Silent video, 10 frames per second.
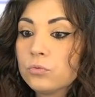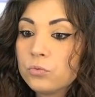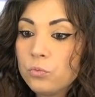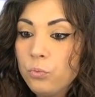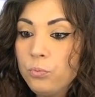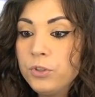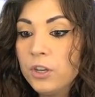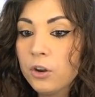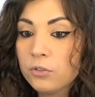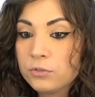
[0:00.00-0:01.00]
weren't
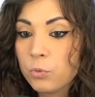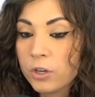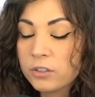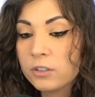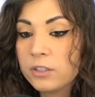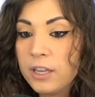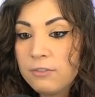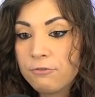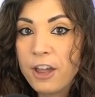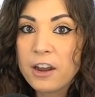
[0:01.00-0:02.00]
getting
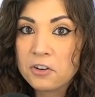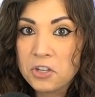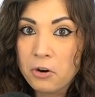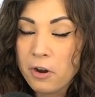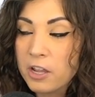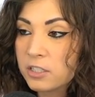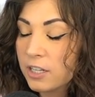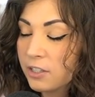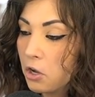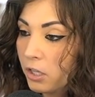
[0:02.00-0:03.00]
fat on donuts.
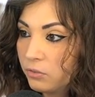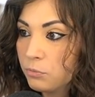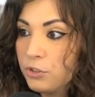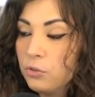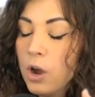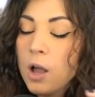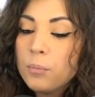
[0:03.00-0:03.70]
Not that all of them do.